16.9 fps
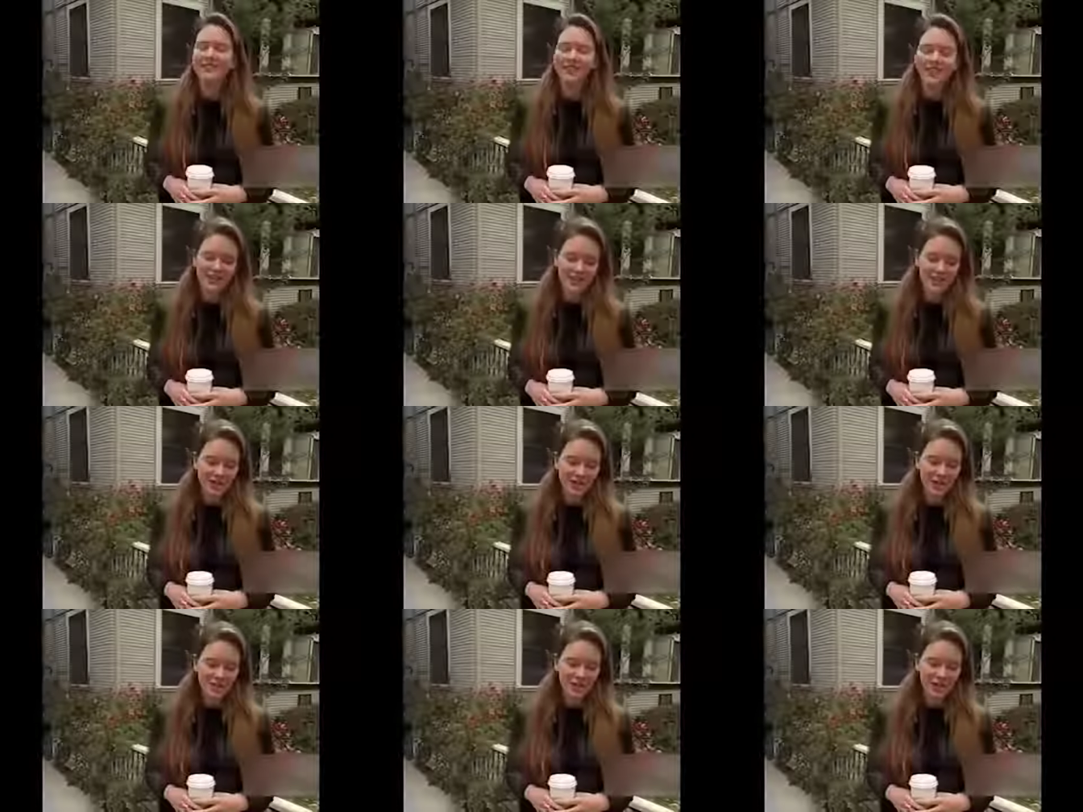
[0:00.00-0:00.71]
My fear
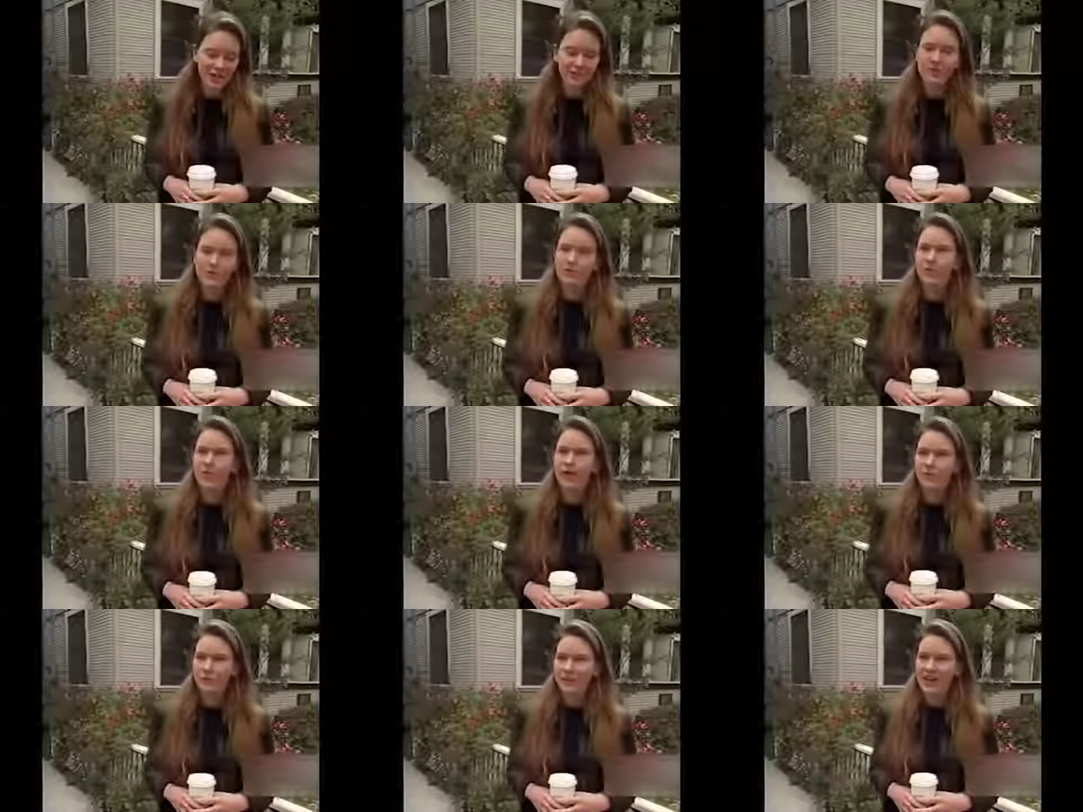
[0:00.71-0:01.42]
is that we become
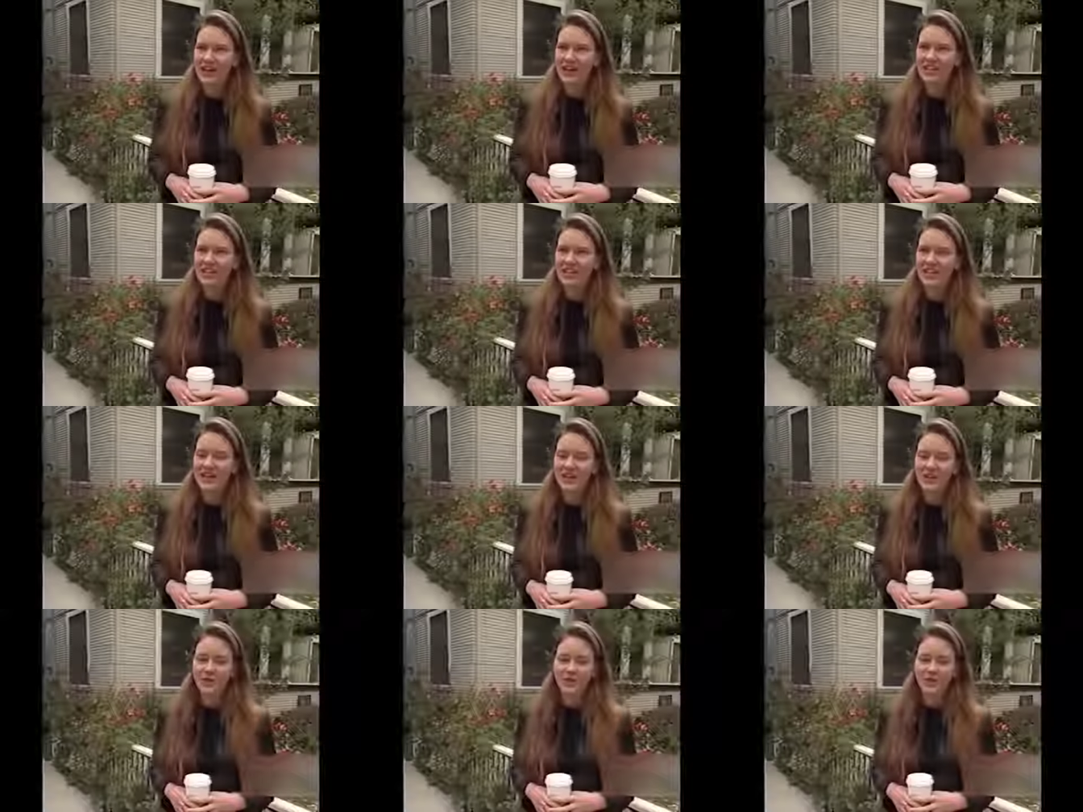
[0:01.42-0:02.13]
spoiled brats,
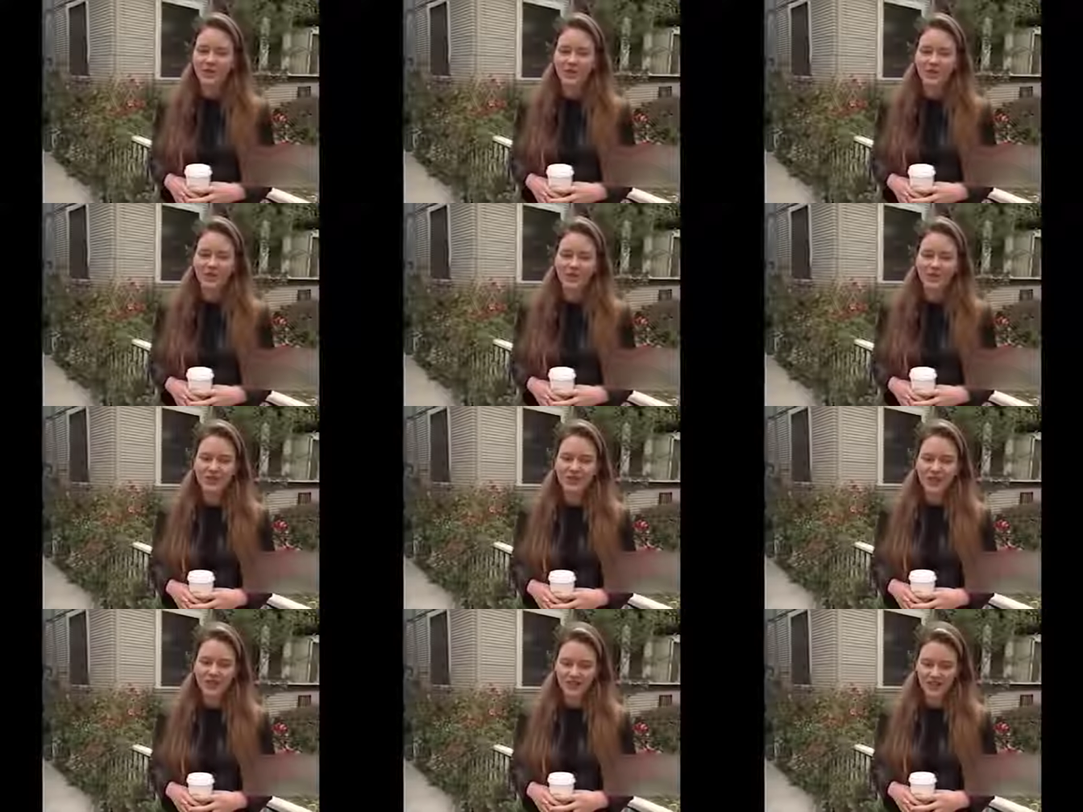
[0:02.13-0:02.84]
that we
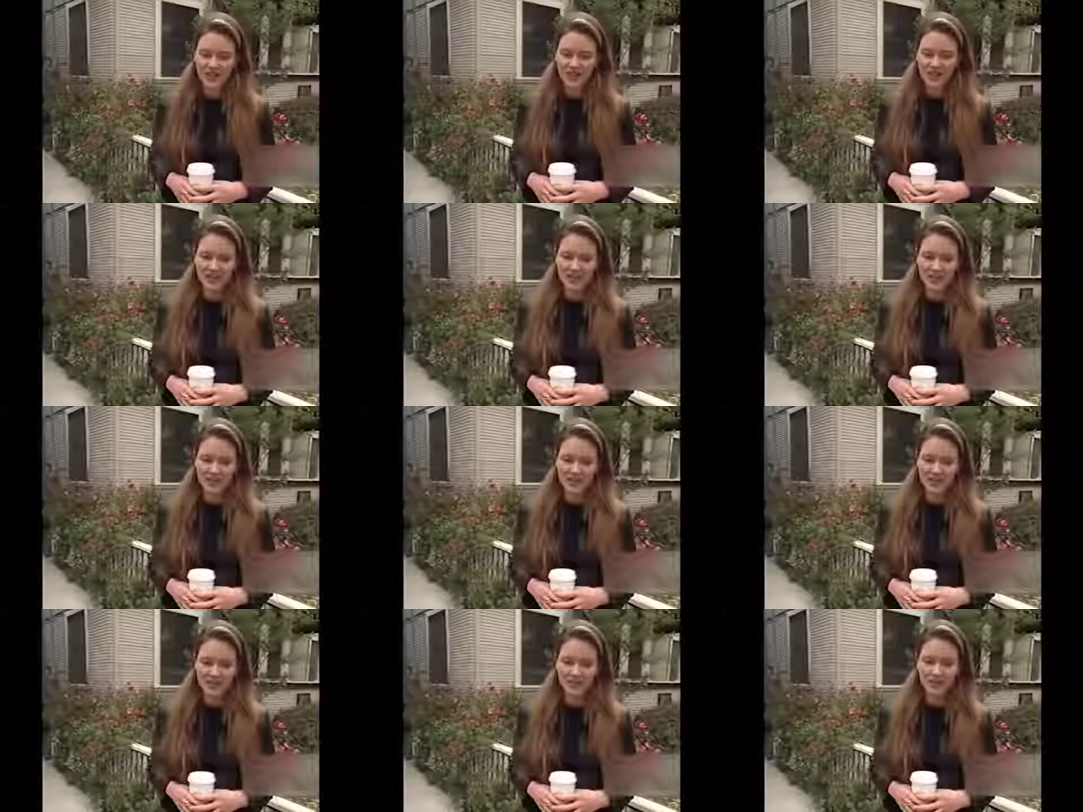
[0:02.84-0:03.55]
lose a
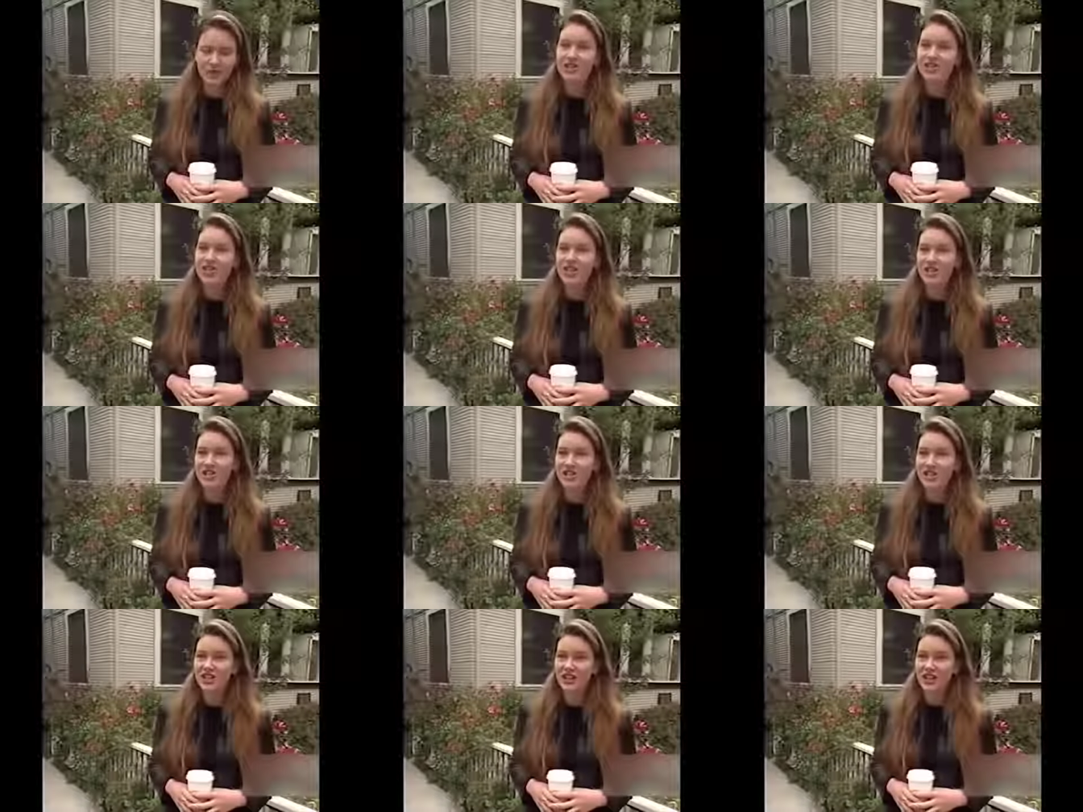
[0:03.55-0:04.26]
sense of
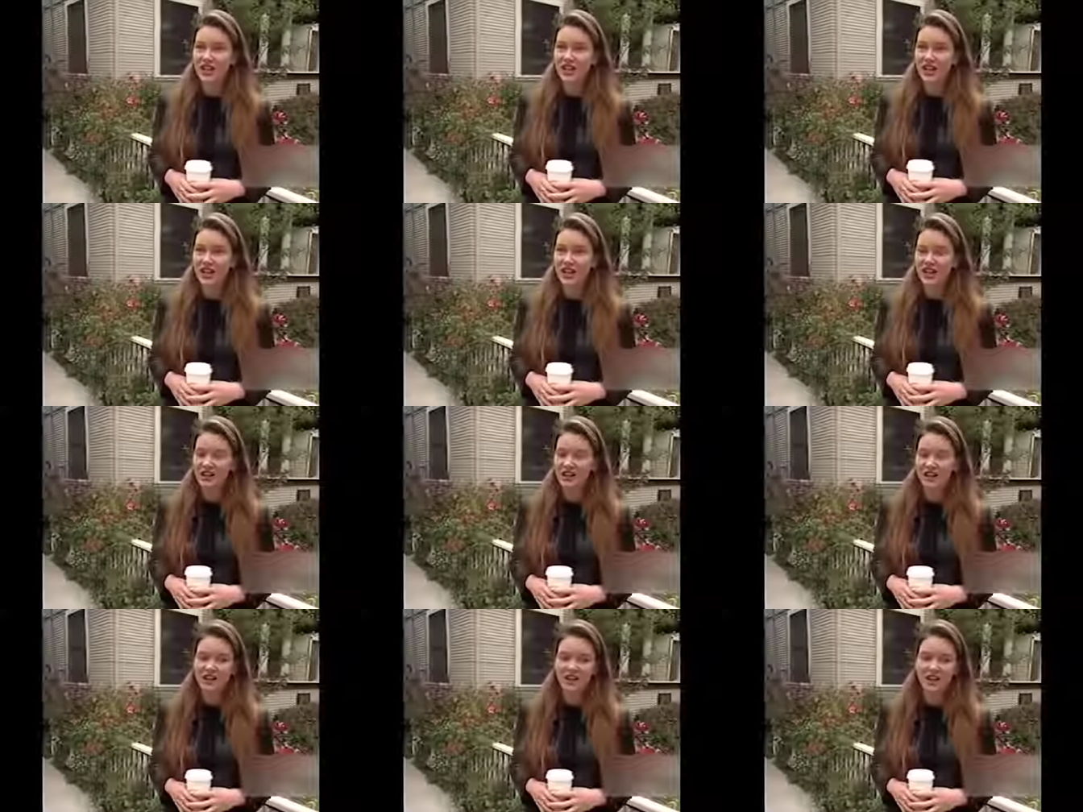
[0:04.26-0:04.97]
appreciation
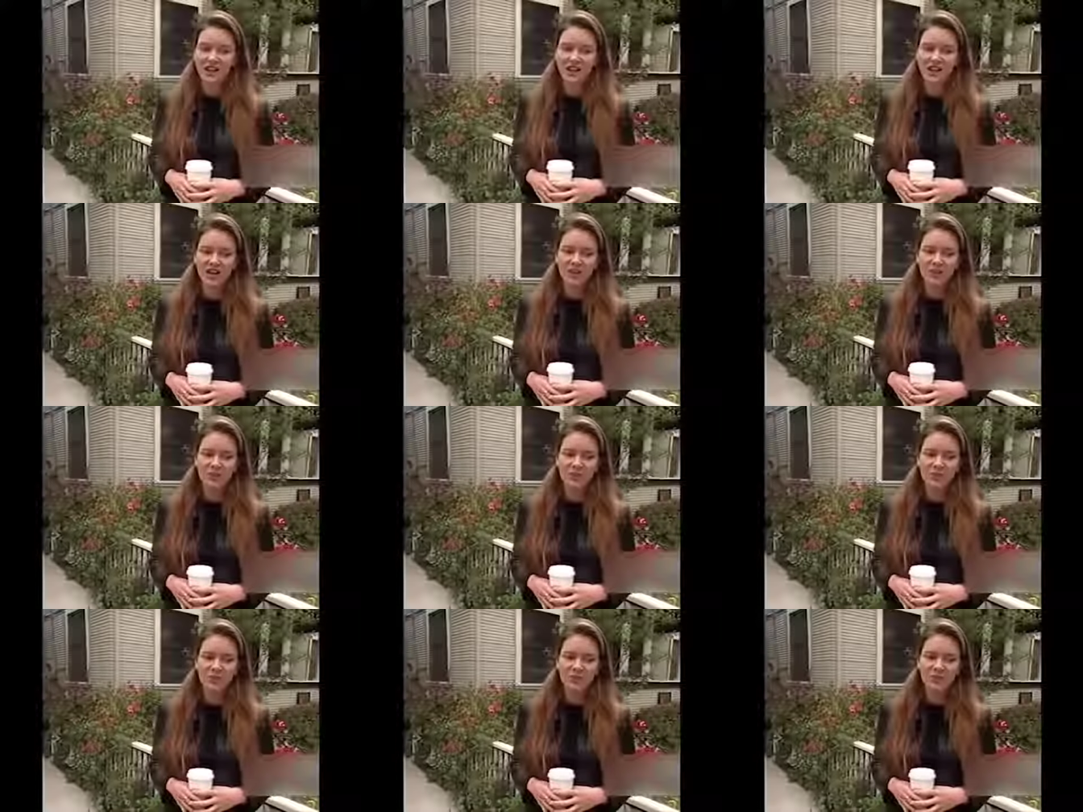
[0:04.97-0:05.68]
and
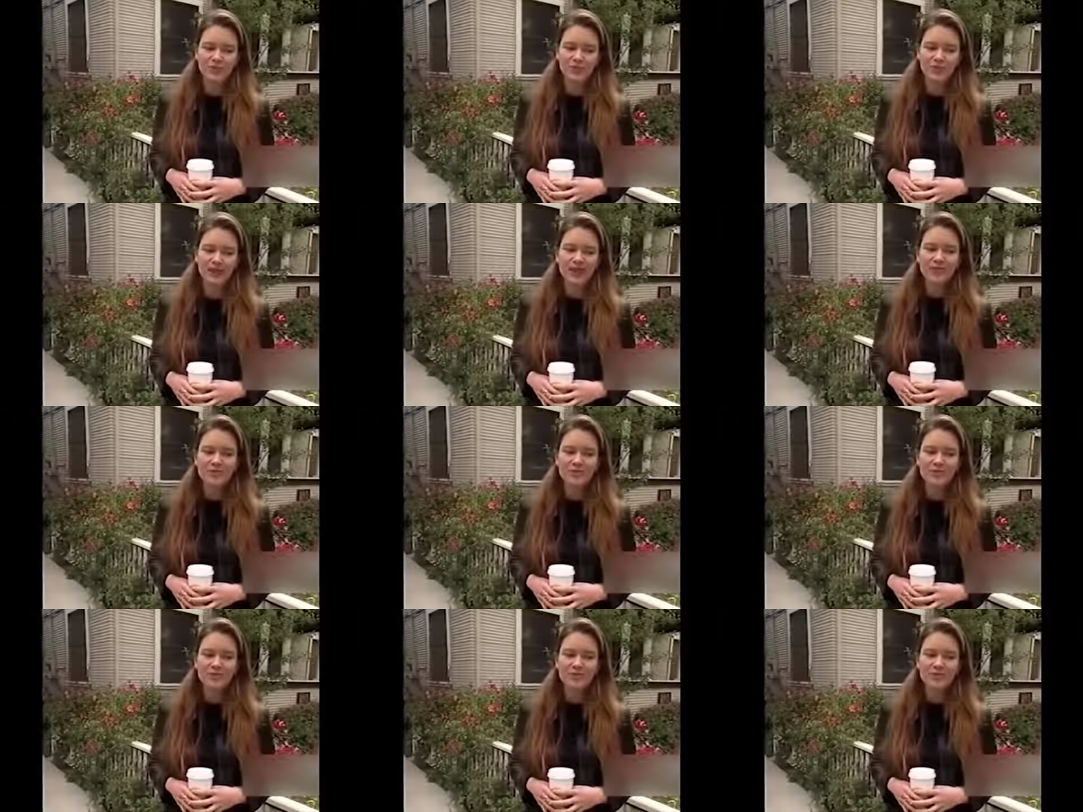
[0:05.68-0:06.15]
um,